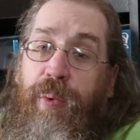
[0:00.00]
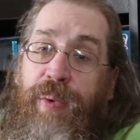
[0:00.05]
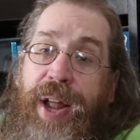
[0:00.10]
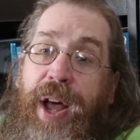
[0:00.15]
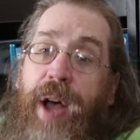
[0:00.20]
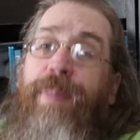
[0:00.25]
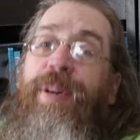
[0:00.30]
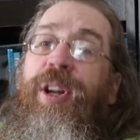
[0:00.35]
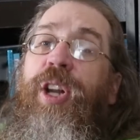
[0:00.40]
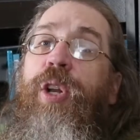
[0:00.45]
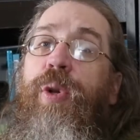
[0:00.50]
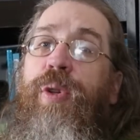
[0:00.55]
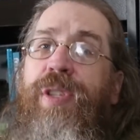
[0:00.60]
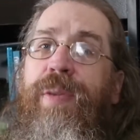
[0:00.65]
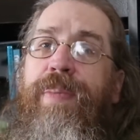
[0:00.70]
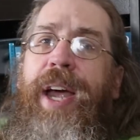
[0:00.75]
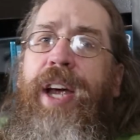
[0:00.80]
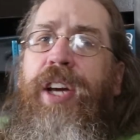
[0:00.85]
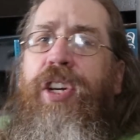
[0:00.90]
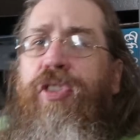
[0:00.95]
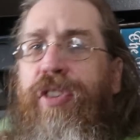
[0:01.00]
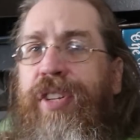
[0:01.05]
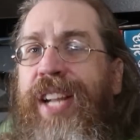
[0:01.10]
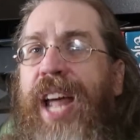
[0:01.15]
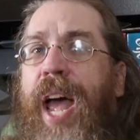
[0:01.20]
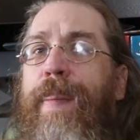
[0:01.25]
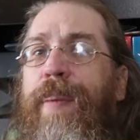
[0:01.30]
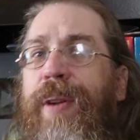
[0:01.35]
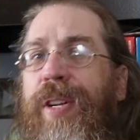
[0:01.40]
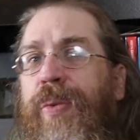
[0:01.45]
now I'm going to do some extra
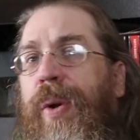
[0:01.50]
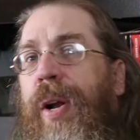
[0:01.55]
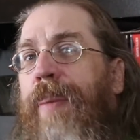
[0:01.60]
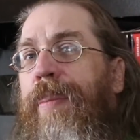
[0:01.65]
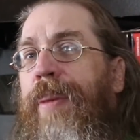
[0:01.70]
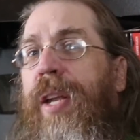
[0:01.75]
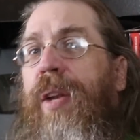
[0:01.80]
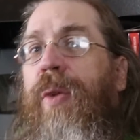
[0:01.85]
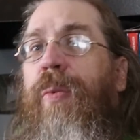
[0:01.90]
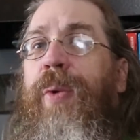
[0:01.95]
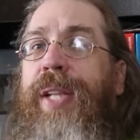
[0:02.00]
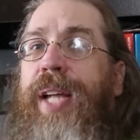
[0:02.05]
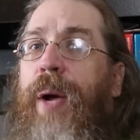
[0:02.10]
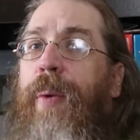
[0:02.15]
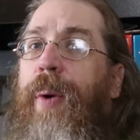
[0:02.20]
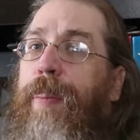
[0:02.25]
damage when I'm hitting with that